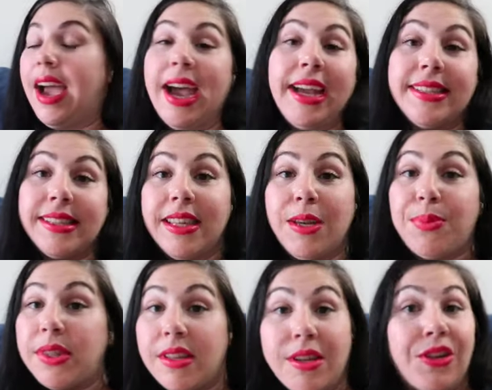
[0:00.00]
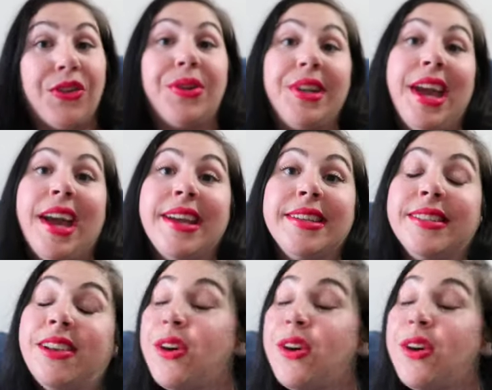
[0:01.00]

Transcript: I sleep in the nude, guys.